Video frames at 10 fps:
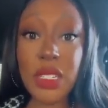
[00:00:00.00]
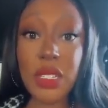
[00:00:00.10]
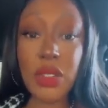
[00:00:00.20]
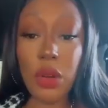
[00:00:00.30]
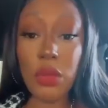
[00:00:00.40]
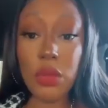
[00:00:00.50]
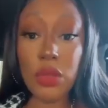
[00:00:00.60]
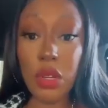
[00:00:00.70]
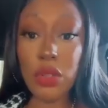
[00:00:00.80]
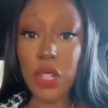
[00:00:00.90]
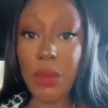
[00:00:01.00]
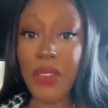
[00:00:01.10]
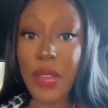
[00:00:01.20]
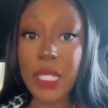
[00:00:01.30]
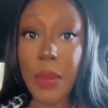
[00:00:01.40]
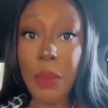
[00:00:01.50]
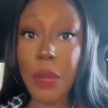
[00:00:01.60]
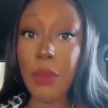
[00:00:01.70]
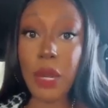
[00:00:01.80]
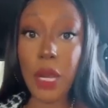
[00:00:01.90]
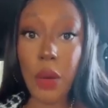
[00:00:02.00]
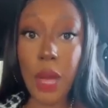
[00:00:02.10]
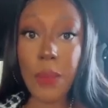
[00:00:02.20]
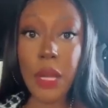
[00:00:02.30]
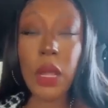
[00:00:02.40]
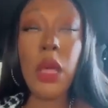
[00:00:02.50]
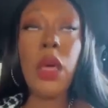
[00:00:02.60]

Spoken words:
you know, you're trying to make fetch happen, but it really don't happen.